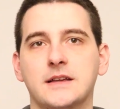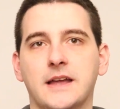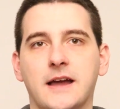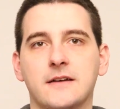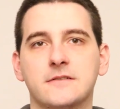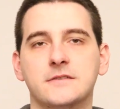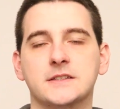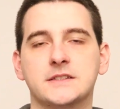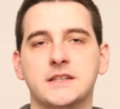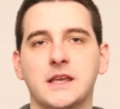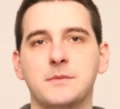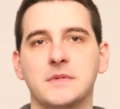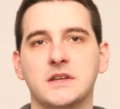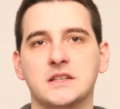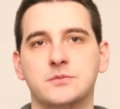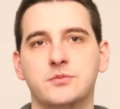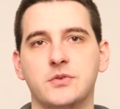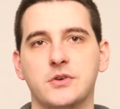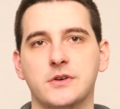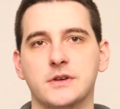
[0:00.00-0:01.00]
have the same
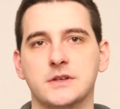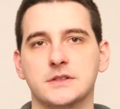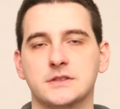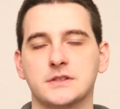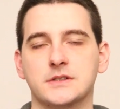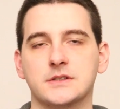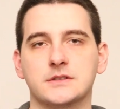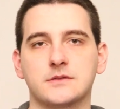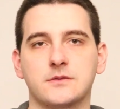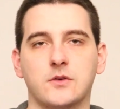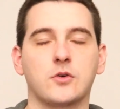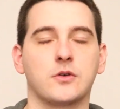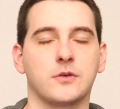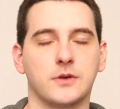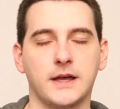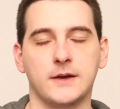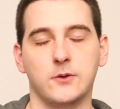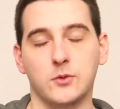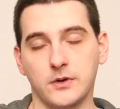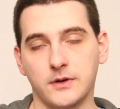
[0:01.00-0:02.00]
experiences.
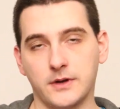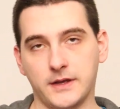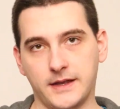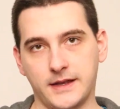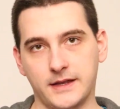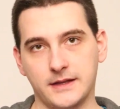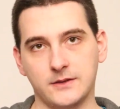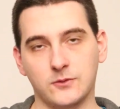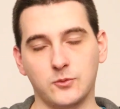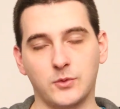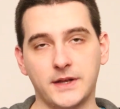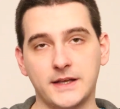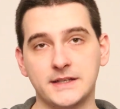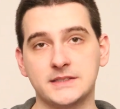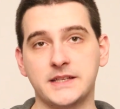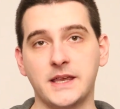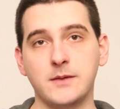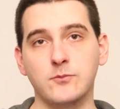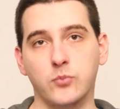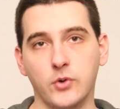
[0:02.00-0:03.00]
And when I
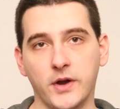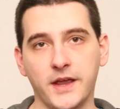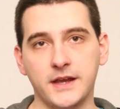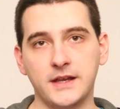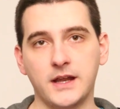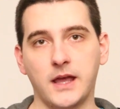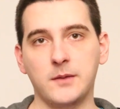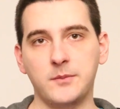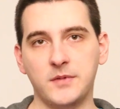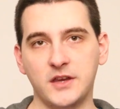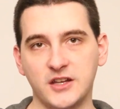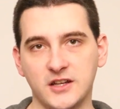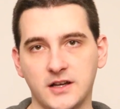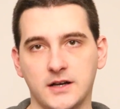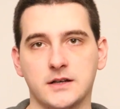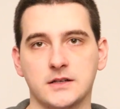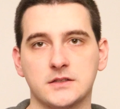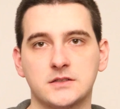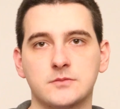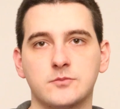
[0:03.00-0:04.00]
say brain, I
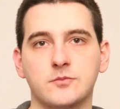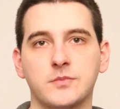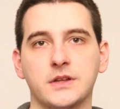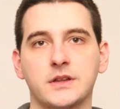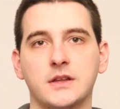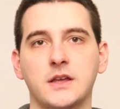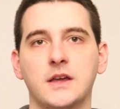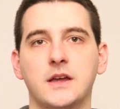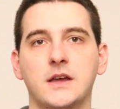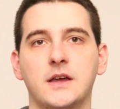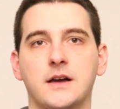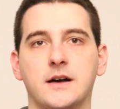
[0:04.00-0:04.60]
mean us, but